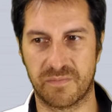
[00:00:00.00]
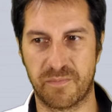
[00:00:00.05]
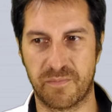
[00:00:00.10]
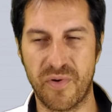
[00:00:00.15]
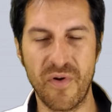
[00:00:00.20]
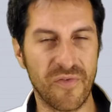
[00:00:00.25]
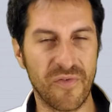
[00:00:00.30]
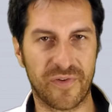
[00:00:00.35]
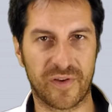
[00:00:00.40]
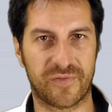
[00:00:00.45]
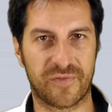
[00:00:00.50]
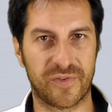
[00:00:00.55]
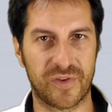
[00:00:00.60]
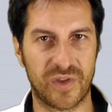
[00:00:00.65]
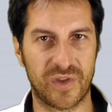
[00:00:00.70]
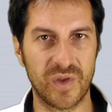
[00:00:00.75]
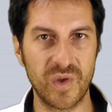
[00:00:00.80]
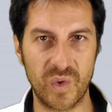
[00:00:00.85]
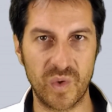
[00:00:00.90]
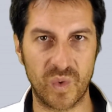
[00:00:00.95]
perfect for
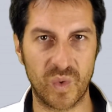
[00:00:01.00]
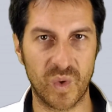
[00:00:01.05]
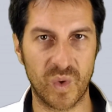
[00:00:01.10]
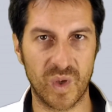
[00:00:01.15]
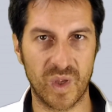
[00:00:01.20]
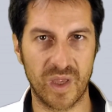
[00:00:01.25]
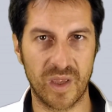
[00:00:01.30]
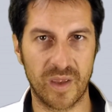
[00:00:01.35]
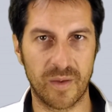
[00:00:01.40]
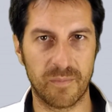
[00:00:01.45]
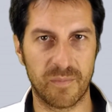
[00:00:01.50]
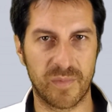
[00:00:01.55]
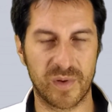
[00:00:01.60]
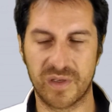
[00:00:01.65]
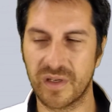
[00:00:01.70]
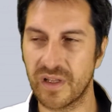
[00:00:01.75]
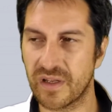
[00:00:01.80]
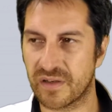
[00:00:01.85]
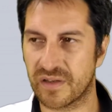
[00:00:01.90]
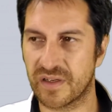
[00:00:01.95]
you,
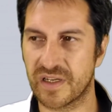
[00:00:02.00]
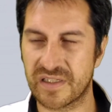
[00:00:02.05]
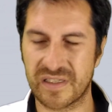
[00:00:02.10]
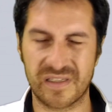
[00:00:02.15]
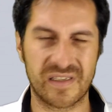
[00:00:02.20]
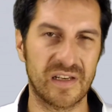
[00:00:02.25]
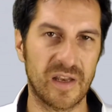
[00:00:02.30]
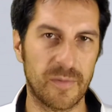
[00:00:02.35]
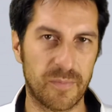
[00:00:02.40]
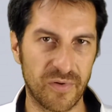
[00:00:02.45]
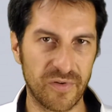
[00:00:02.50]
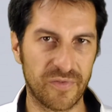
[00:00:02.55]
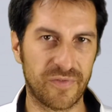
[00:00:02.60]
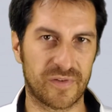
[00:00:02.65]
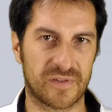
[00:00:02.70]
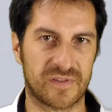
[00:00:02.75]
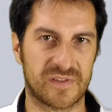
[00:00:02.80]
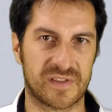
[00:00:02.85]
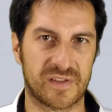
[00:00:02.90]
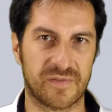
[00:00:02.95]
but not necessarily
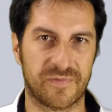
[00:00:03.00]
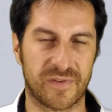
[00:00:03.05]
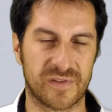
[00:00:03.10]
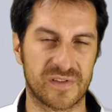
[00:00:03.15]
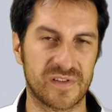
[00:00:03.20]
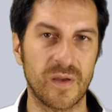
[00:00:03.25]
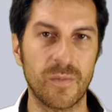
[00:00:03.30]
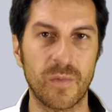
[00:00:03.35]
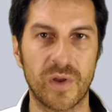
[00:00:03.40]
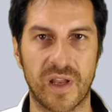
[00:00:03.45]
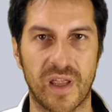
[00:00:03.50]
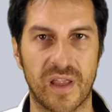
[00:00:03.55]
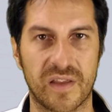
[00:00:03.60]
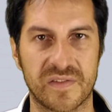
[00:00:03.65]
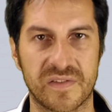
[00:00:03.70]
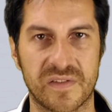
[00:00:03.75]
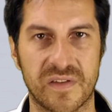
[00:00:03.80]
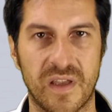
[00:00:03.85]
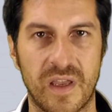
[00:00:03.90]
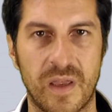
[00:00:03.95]
perfect for someone
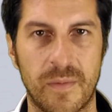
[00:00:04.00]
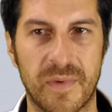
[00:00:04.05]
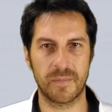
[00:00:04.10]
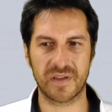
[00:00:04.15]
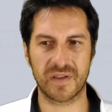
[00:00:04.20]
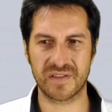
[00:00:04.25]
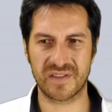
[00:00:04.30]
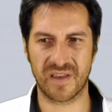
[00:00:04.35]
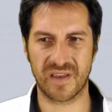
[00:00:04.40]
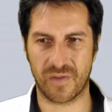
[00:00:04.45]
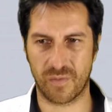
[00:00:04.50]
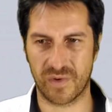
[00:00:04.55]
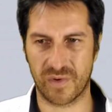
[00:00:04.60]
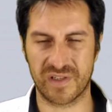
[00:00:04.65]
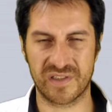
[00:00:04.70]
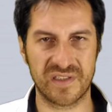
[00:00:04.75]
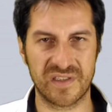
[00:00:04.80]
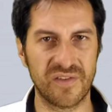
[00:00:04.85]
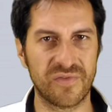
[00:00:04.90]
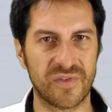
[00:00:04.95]
else, because the other one
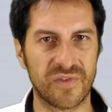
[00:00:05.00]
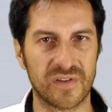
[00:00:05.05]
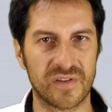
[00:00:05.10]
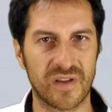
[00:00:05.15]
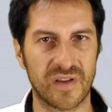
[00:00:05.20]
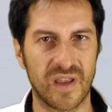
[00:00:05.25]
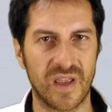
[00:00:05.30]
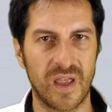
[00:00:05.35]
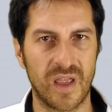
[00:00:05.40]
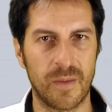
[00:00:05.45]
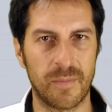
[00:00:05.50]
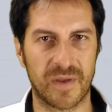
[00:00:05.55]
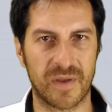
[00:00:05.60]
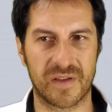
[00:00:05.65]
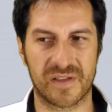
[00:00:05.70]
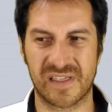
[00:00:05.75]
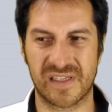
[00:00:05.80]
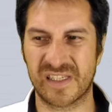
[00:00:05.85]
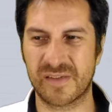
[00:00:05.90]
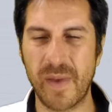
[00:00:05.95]
is different.
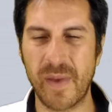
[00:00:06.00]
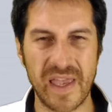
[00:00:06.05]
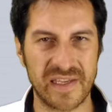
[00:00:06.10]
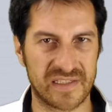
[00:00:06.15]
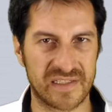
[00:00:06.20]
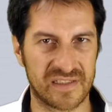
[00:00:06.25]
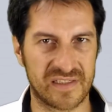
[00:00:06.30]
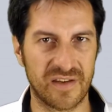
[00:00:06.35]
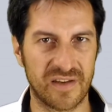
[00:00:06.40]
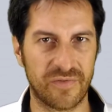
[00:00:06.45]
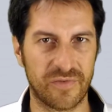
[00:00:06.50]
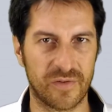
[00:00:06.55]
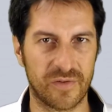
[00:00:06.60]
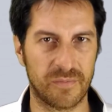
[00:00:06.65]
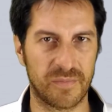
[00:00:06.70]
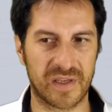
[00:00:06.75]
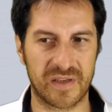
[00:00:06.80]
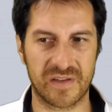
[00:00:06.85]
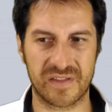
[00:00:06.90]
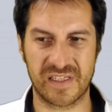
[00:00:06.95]
Because his past is
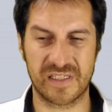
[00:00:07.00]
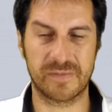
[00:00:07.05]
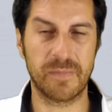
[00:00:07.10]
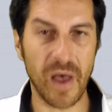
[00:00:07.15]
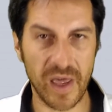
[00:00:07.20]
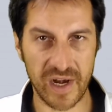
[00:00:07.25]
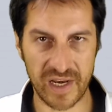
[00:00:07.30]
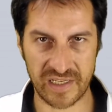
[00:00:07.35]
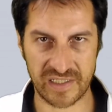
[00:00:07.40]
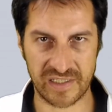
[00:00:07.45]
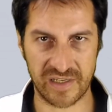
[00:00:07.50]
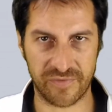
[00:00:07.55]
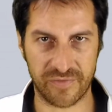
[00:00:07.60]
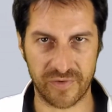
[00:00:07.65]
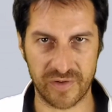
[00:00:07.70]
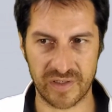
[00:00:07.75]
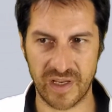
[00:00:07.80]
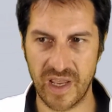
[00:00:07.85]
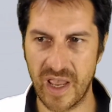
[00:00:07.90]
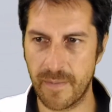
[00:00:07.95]
different, because his body is
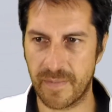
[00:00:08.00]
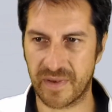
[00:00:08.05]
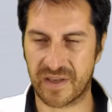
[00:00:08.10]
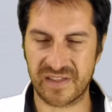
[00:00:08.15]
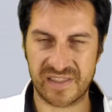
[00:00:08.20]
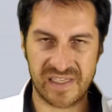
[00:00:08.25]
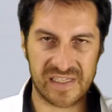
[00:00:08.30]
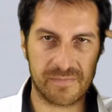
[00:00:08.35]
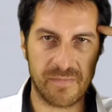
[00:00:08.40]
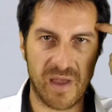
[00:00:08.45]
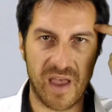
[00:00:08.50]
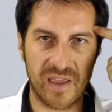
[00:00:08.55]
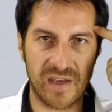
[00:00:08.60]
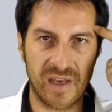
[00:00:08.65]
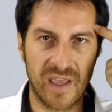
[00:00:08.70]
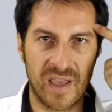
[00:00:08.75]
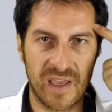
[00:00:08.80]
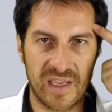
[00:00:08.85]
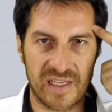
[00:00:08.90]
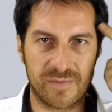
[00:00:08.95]
different, because his
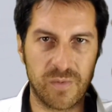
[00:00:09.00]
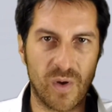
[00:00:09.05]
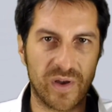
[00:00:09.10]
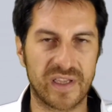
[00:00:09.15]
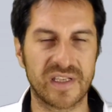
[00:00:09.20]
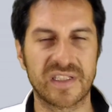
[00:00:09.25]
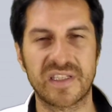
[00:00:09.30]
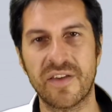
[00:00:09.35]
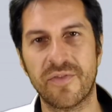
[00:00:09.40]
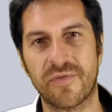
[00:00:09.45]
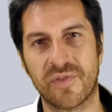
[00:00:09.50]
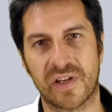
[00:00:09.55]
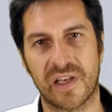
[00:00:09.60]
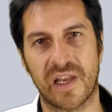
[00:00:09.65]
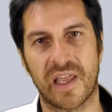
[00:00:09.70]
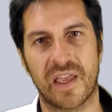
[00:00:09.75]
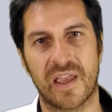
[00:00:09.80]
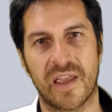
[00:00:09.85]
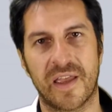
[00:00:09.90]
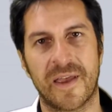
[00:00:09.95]
mind is working
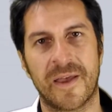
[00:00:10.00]
differently.